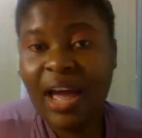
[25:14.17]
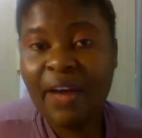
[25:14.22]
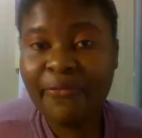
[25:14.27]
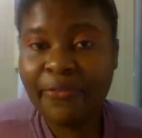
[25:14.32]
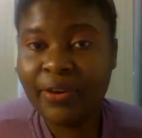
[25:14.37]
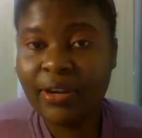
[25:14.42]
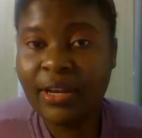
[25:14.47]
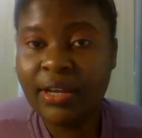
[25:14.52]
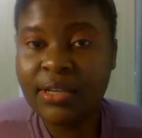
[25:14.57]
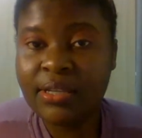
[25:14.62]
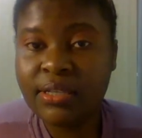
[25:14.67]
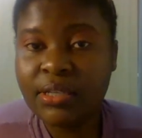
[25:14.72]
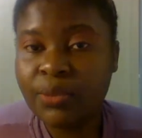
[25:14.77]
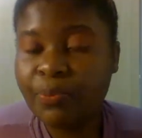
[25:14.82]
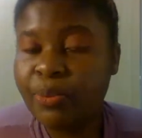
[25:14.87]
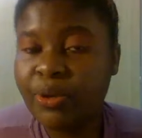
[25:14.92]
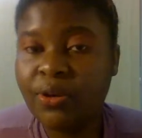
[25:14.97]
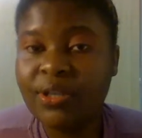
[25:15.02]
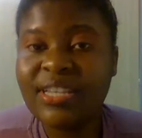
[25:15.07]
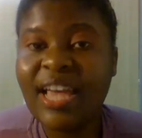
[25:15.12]
Africans
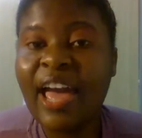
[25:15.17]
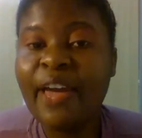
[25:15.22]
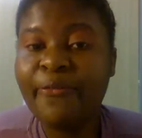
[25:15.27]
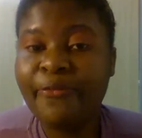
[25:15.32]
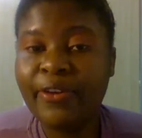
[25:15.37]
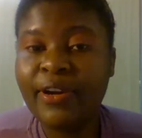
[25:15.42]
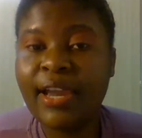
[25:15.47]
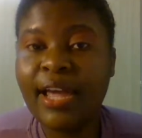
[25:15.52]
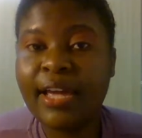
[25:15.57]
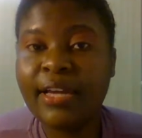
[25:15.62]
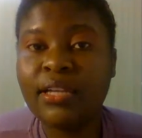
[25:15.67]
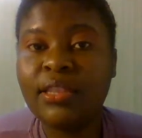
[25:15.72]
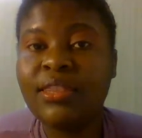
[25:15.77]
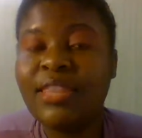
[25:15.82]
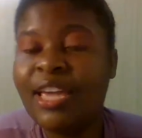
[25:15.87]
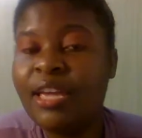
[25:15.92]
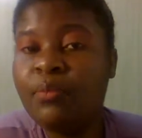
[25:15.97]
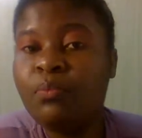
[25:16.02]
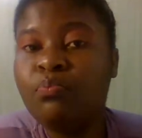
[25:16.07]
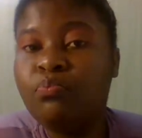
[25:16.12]
because I feel like
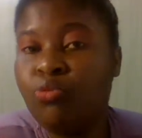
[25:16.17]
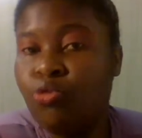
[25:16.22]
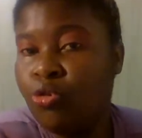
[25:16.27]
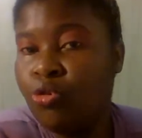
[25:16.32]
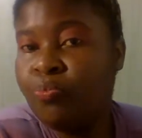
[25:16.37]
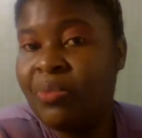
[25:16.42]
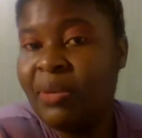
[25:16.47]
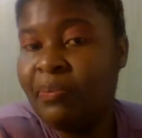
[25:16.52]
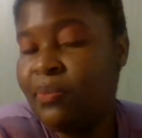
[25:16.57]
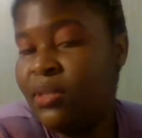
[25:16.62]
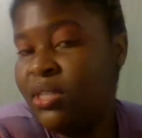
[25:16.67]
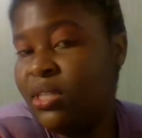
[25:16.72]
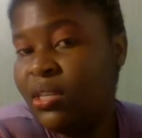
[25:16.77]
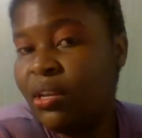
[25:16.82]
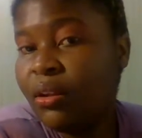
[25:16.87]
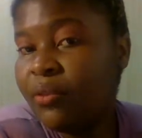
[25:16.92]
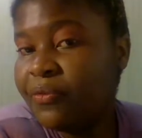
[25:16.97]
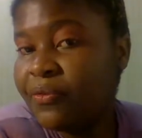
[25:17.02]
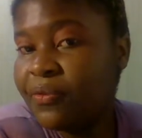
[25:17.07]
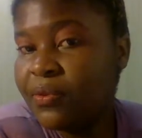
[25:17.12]
they group
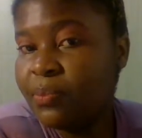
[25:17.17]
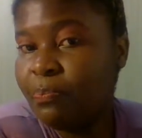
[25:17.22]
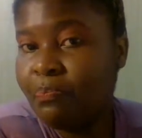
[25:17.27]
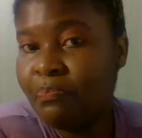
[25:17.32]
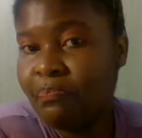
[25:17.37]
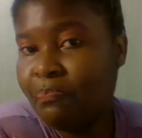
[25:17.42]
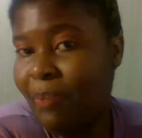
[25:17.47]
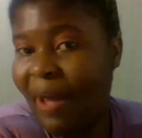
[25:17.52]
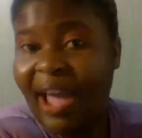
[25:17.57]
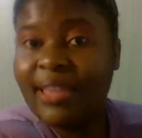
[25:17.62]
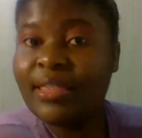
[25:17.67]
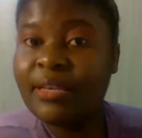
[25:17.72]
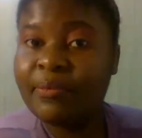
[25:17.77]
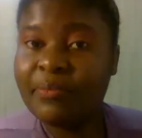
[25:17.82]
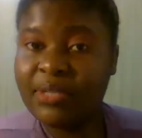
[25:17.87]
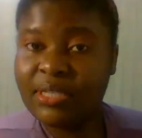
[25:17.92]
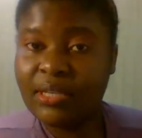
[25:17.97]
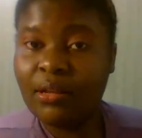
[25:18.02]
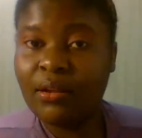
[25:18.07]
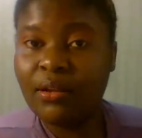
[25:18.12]
themselves by
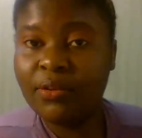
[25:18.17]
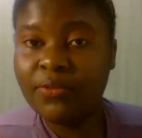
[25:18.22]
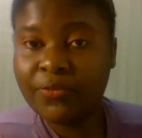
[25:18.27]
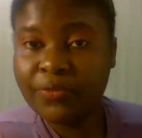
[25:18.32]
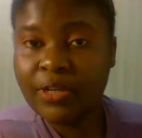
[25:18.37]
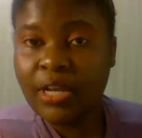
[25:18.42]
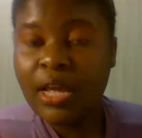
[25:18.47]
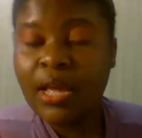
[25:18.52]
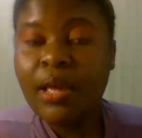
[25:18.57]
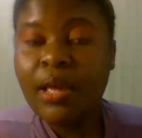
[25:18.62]
themselves